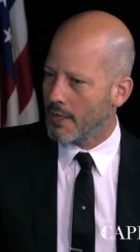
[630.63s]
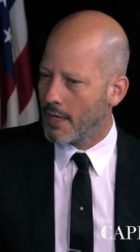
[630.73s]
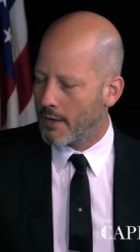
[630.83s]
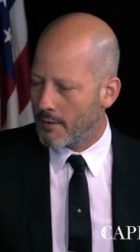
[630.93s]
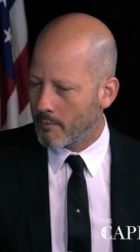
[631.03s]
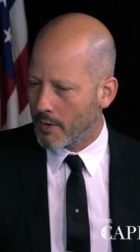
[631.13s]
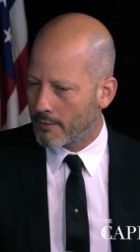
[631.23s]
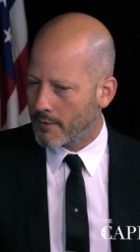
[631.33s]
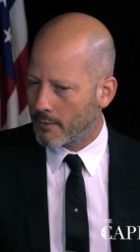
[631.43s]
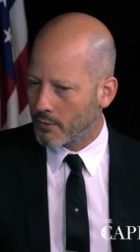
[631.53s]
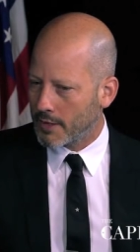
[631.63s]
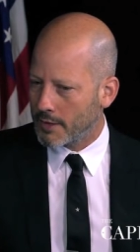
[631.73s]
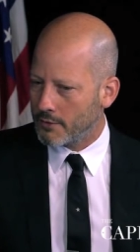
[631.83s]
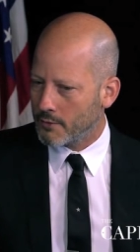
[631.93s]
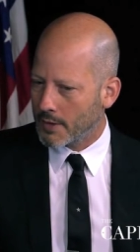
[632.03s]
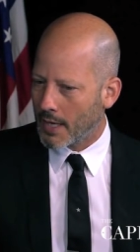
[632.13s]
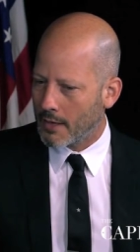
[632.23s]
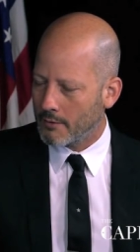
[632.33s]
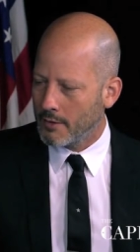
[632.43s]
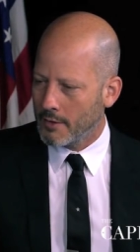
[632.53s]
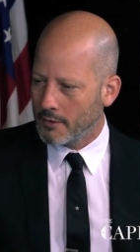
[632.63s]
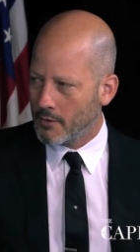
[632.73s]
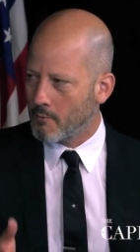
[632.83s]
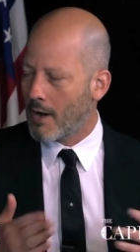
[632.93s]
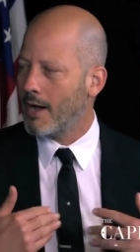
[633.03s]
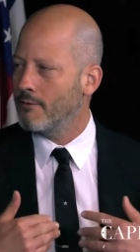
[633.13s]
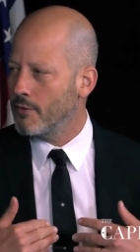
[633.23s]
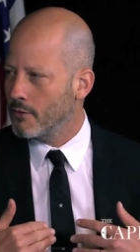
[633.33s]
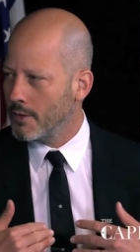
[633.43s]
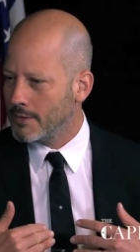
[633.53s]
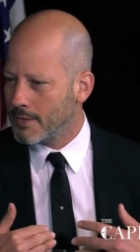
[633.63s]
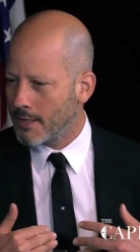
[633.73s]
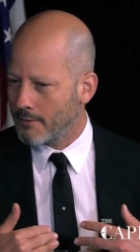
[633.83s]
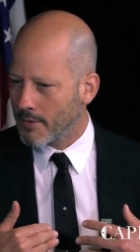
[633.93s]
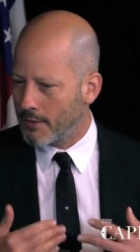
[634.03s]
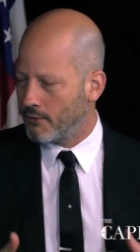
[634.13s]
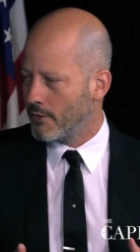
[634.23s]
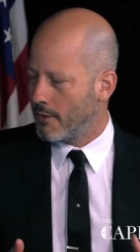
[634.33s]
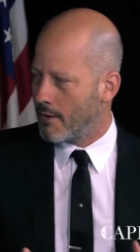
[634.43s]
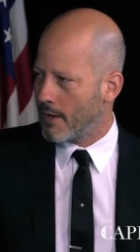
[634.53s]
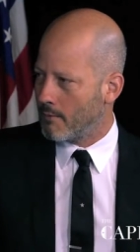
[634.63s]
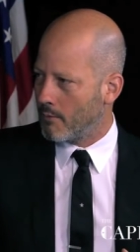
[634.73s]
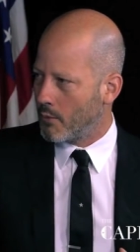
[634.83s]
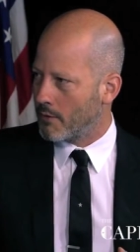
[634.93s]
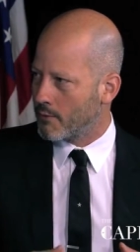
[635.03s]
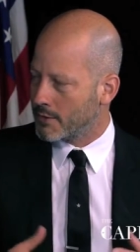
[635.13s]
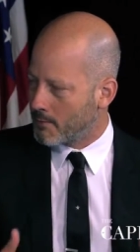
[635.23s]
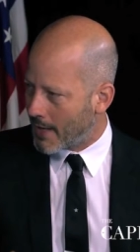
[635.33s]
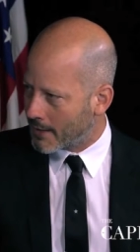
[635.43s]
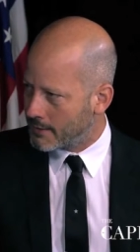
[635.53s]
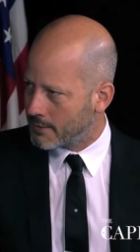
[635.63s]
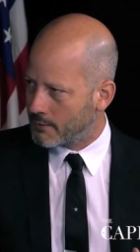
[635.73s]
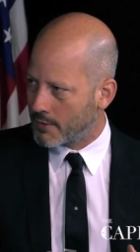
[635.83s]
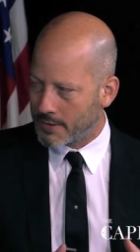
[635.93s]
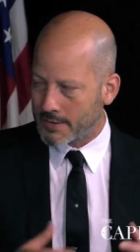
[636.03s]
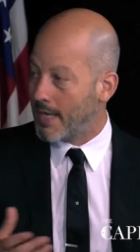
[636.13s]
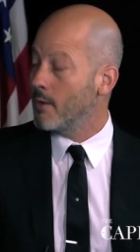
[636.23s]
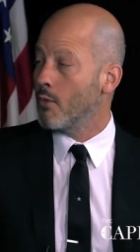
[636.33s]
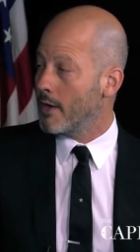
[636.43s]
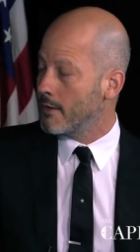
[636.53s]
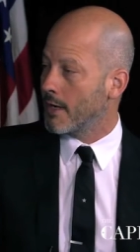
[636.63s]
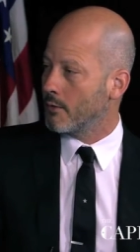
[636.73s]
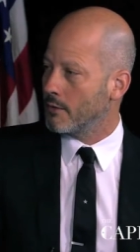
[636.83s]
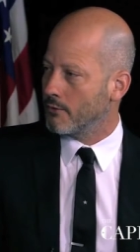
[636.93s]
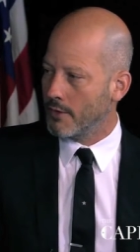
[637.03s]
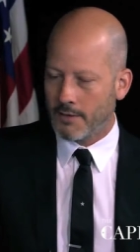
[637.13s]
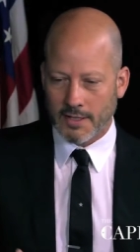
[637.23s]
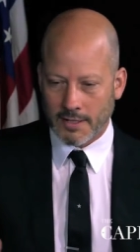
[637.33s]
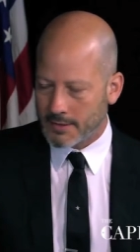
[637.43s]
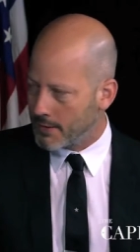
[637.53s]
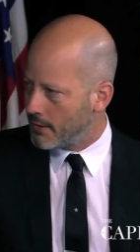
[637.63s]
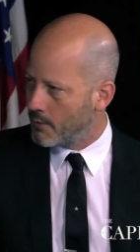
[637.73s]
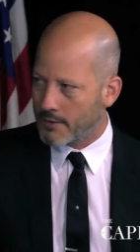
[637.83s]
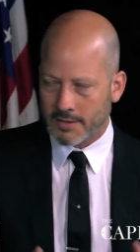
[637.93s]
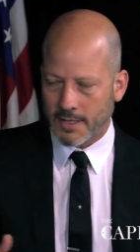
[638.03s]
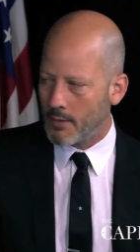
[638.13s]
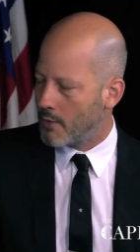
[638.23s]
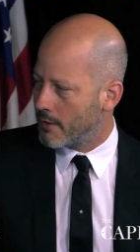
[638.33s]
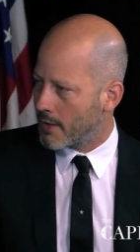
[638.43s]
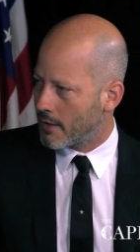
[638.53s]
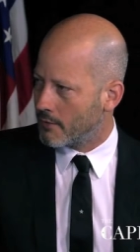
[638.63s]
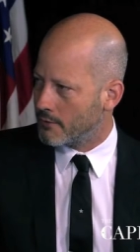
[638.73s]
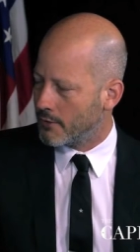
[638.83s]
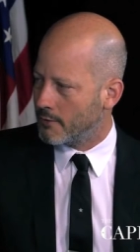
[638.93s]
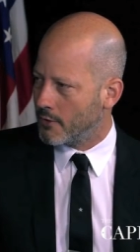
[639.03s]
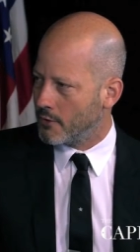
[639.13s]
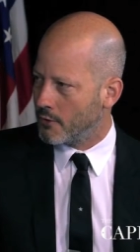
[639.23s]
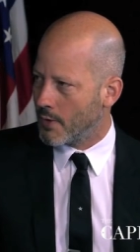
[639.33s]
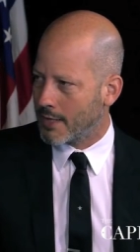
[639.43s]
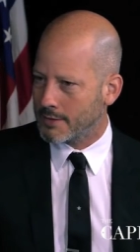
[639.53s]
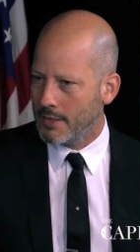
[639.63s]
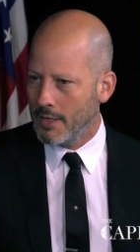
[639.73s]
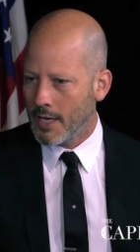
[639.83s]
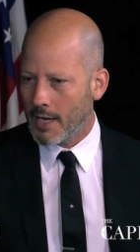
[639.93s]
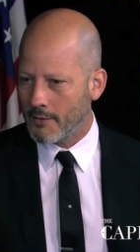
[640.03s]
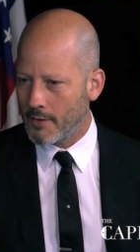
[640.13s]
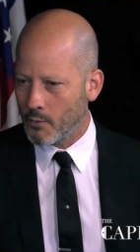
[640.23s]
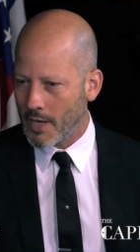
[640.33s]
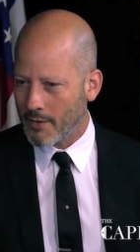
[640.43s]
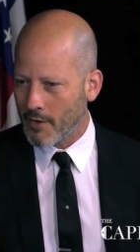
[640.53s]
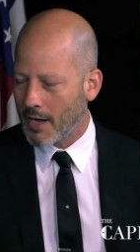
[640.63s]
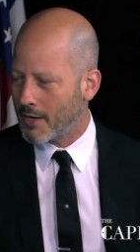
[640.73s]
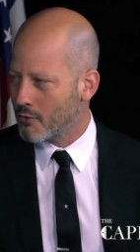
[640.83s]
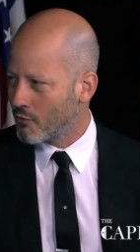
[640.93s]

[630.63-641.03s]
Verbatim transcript: uh, that MOFCOM will take into account. You know, my view is that if I treat them with respect, with the same way that I would treat the EC, with the same way that I would treat the U.S., uh, that we have a higher